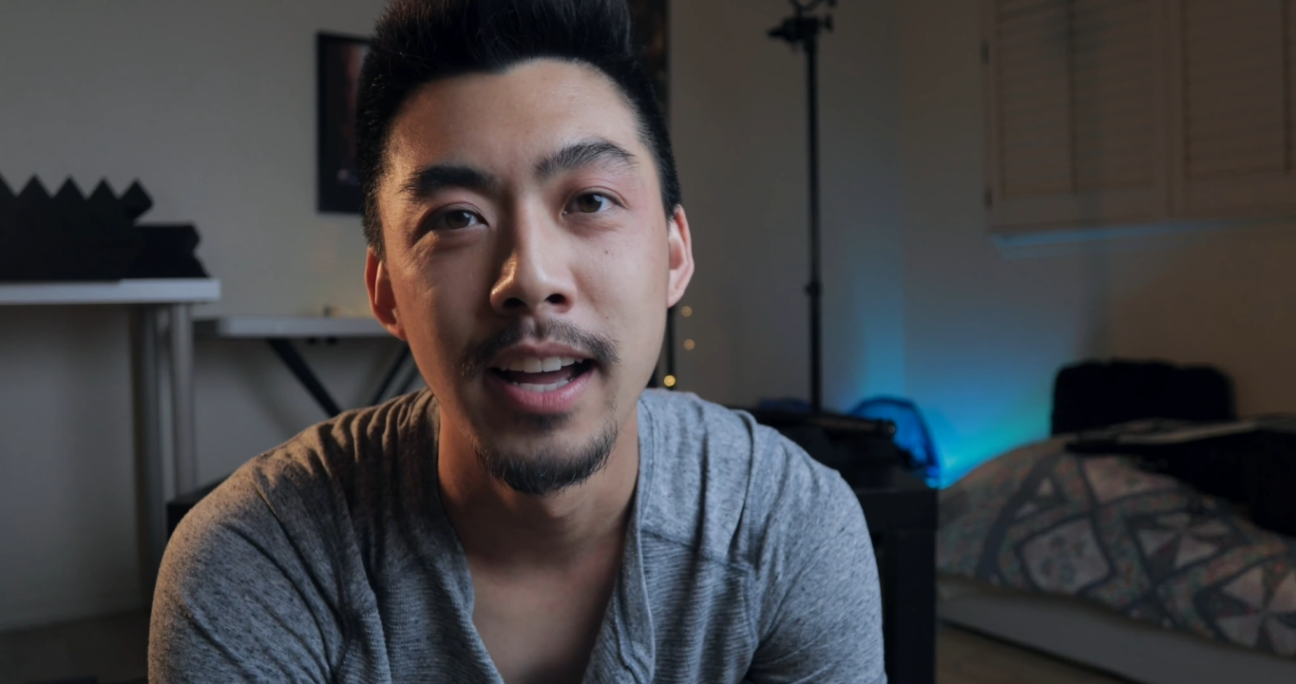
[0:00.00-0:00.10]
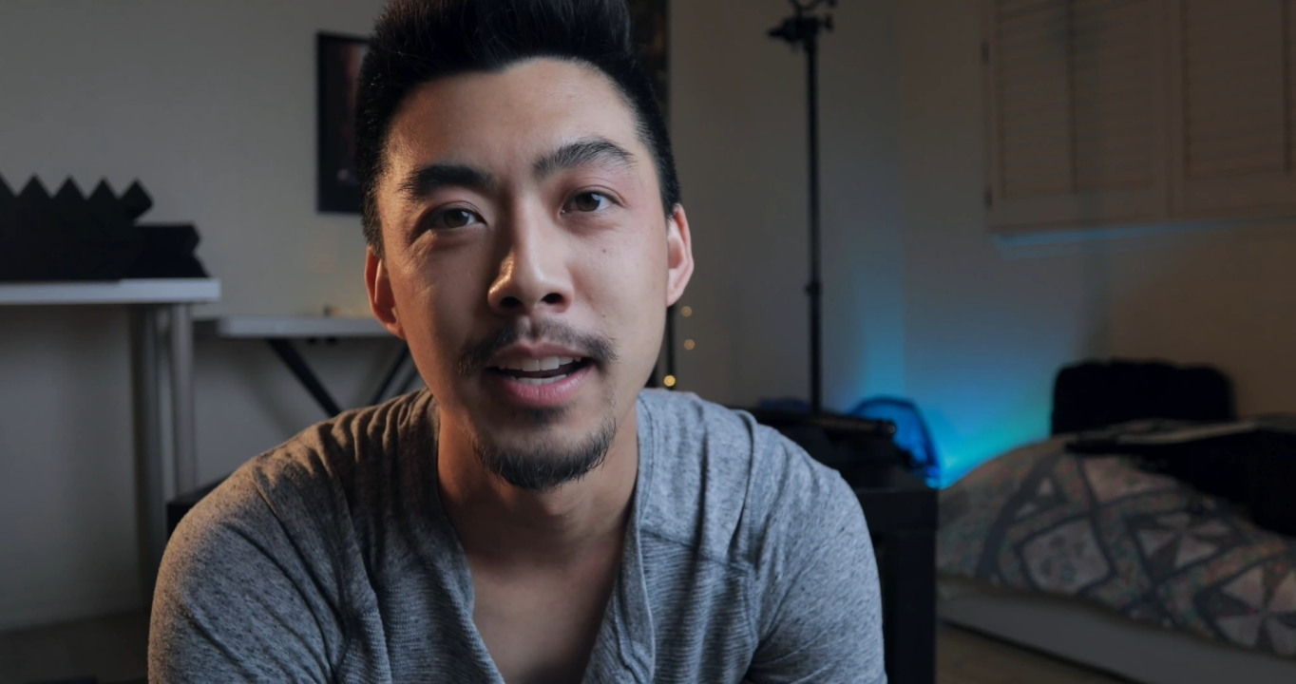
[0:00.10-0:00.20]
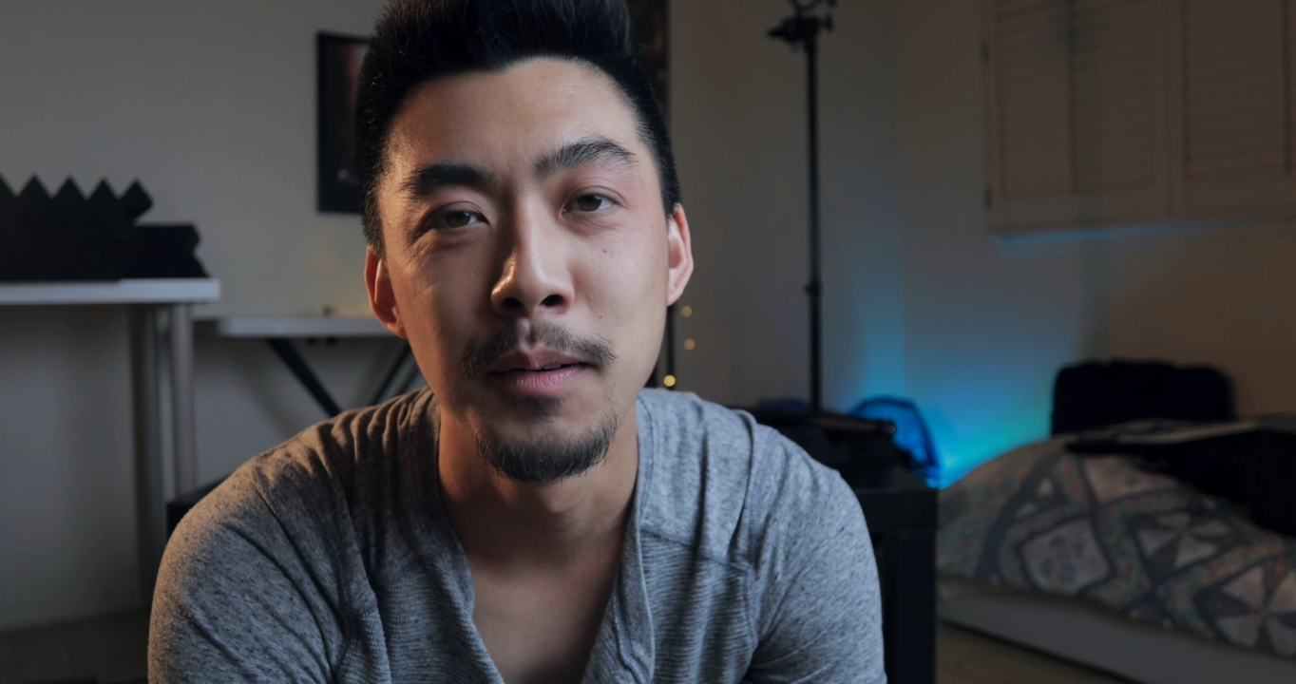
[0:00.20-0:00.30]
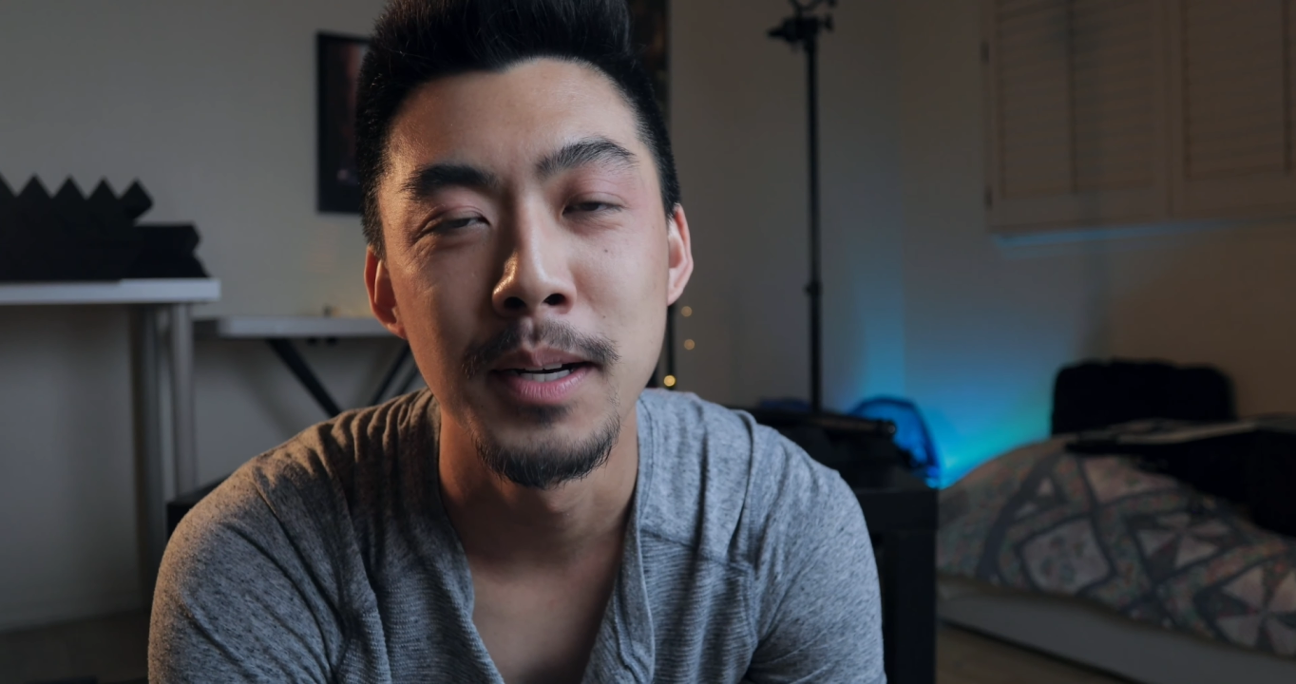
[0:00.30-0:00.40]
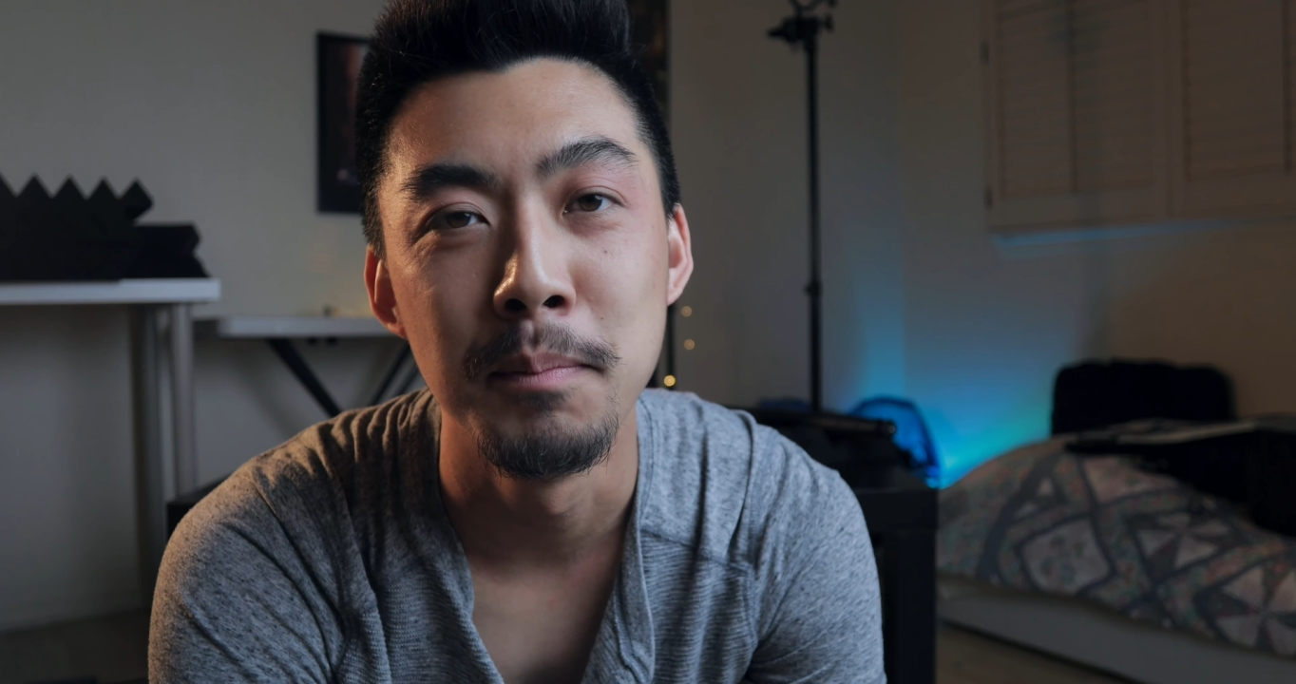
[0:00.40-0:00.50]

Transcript: I didn't want to